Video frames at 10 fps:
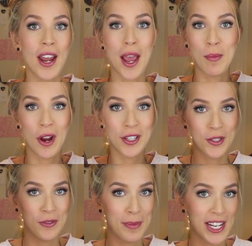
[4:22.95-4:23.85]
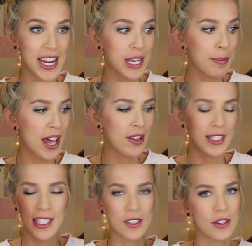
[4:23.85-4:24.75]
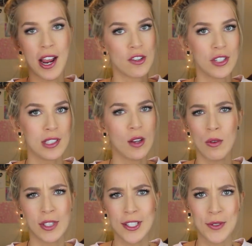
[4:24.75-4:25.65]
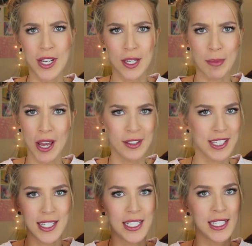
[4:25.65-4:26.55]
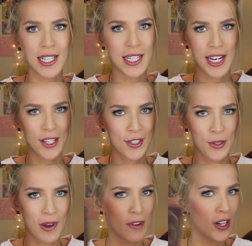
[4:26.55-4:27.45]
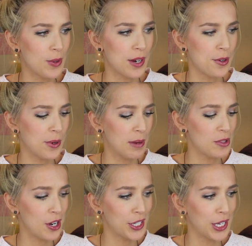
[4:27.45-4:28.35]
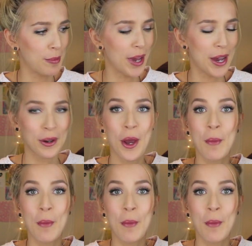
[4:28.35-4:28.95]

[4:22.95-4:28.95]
I brought two of my Naked palettes. These are actually the only two Naked palettes. I didn't get Naked 2 ever, so I don't know what I'm talking about.